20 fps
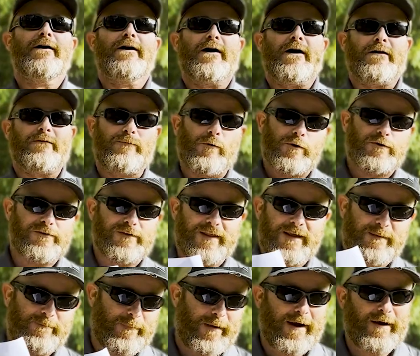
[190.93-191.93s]

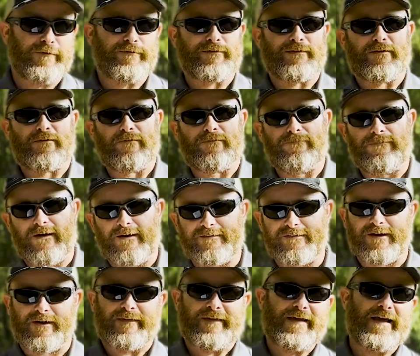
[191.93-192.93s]
Unfortunately, Baker's a little
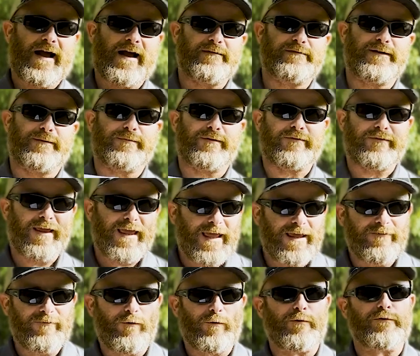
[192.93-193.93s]
fuzzy on the concept of
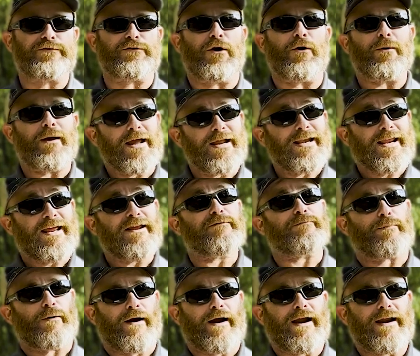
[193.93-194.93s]
evil, so in his
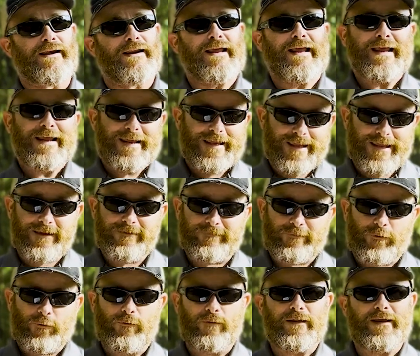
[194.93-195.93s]
brain,
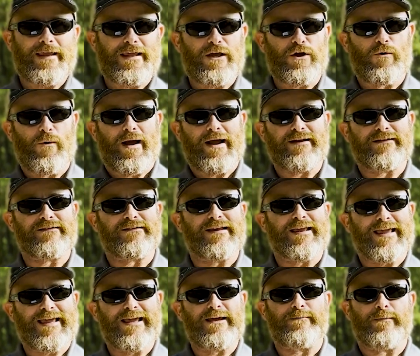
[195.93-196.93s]
evil equates
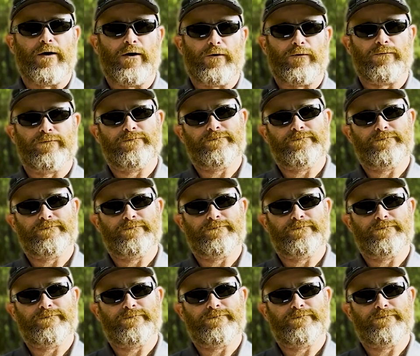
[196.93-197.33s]
emo.